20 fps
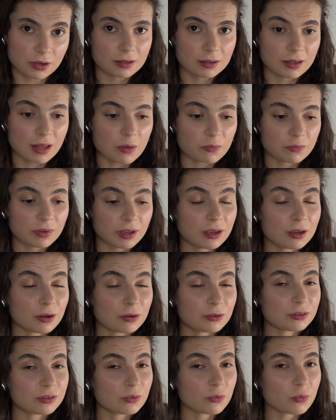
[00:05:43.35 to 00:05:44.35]
Then we
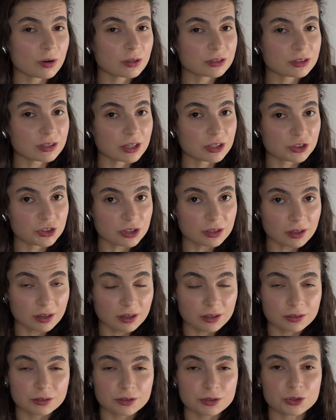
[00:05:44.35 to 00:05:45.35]
can reverse
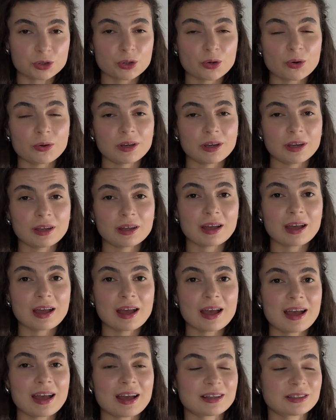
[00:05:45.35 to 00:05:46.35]
engineer the journey
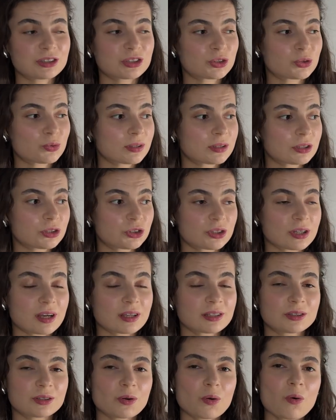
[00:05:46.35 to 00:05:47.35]
and
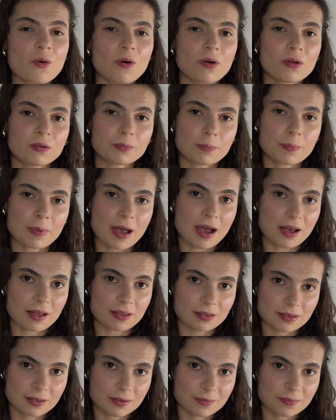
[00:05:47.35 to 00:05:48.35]
strategize the whole
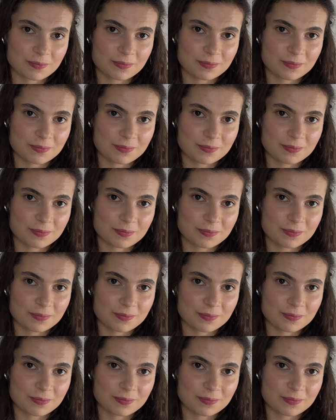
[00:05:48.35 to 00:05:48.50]
path.